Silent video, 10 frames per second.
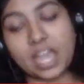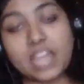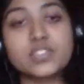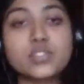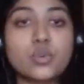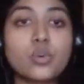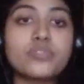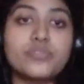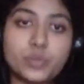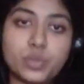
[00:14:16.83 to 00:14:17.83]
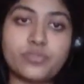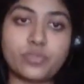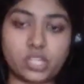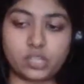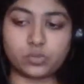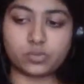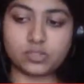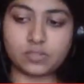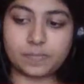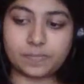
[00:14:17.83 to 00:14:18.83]
I store food for you.
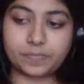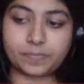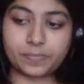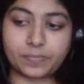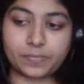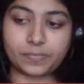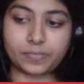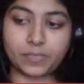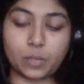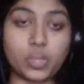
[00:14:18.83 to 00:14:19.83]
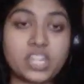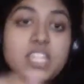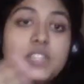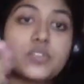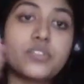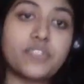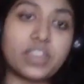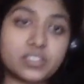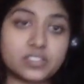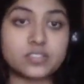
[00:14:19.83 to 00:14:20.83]
When
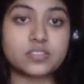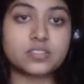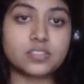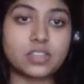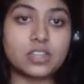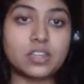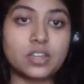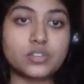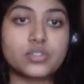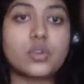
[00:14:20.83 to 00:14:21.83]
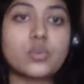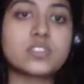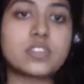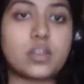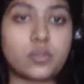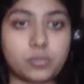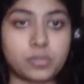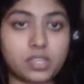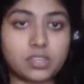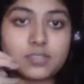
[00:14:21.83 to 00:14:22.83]
esophagus throws that on me,